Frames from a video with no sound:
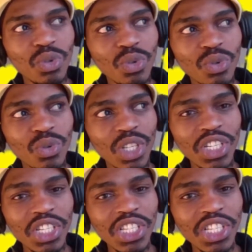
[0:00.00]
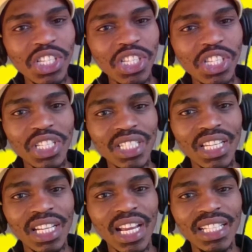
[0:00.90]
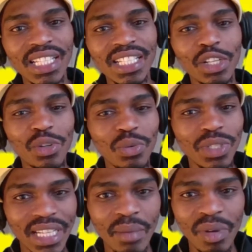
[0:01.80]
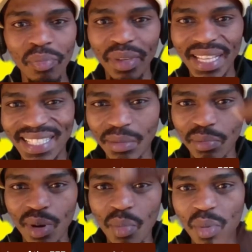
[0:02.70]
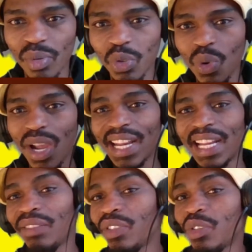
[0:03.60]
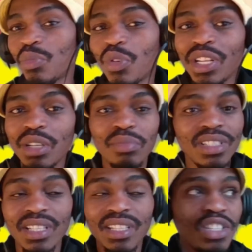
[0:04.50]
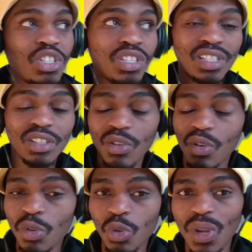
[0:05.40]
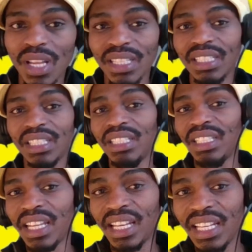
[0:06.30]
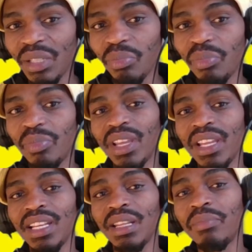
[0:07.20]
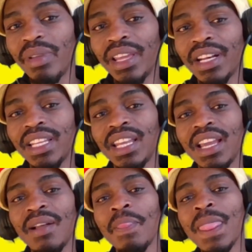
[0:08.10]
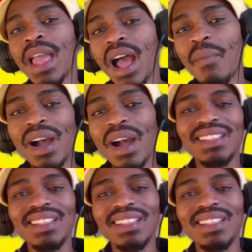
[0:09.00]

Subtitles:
initiating branches in countries including Namibia, Zimbabwe, Botswana, and even smaller representations, Eswatini and Liberia. Among